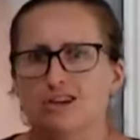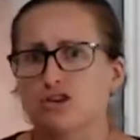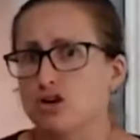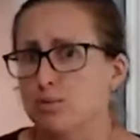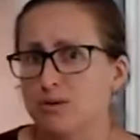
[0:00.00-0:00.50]
You
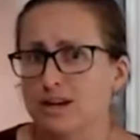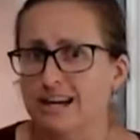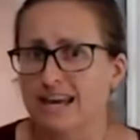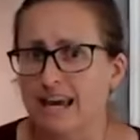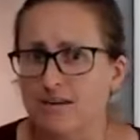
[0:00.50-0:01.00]
could put in
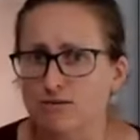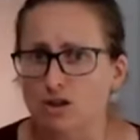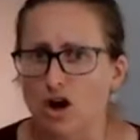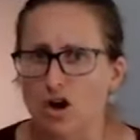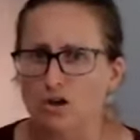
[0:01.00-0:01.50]
a handful
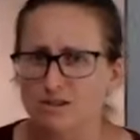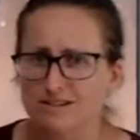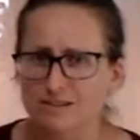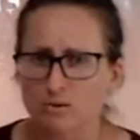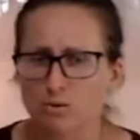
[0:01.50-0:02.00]
of
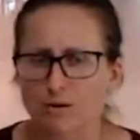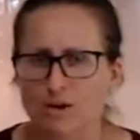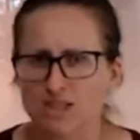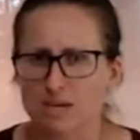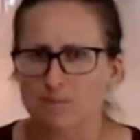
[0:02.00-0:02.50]
oats, although
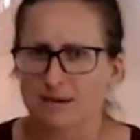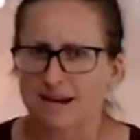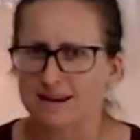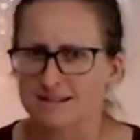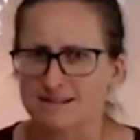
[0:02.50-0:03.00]
I think
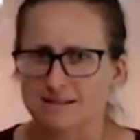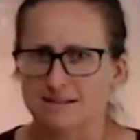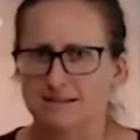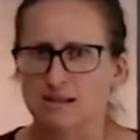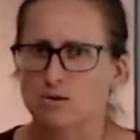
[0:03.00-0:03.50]
bananas,
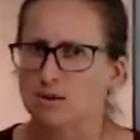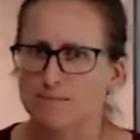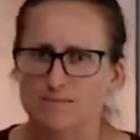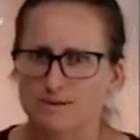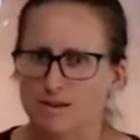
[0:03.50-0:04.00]
they're good in
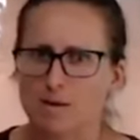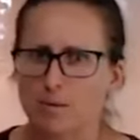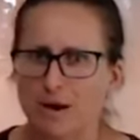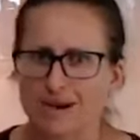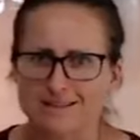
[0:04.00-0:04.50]
so many
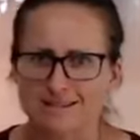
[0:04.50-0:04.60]
ways.